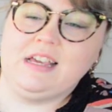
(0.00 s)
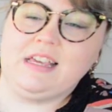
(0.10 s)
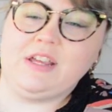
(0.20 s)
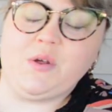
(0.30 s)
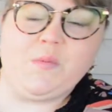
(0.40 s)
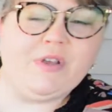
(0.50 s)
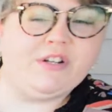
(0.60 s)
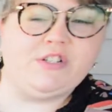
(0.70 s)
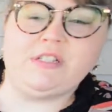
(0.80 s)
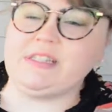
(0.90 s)
you know, when you're
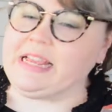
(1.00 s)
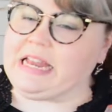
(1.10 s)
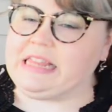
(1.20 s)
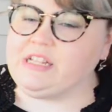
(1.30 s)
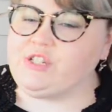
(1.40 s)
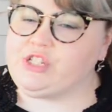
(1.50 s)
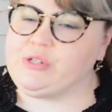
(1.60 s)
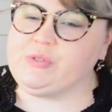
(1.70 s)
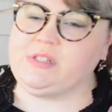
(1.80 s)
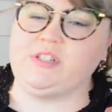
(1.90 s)
just thinking of these
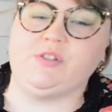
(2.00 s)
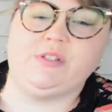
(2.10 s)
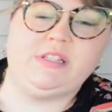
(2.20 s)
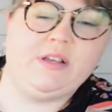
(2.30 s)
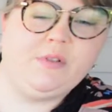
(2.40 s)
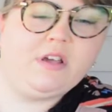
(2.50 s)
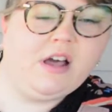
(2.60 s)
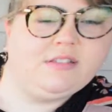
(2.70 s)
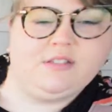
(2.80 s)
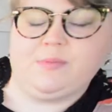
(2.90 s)
shoots and you're sitting with a
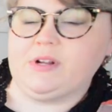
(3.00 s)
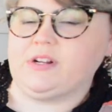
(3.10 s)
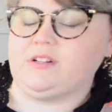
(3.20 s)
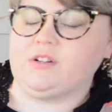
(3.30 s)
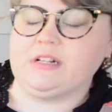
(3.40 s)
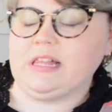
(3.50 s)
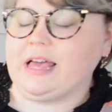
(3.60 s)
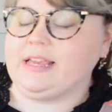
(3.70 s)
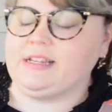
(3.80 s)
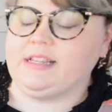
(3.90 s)
customer or a
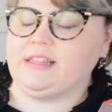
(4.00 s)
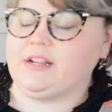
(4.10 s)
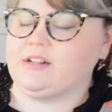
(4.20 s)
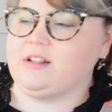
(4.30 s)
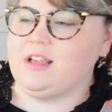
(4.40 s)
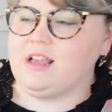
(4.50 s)
client and they're